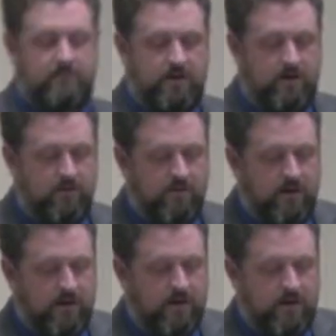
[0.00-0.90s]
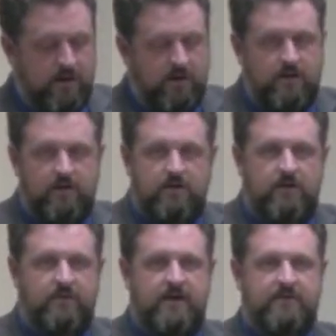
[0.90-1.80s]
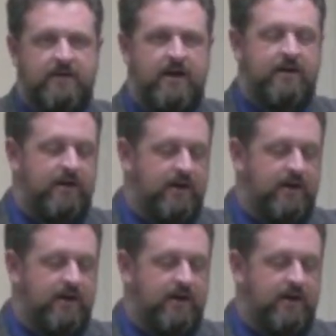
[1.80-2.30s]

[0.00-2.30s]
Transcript: you know. And, that, and,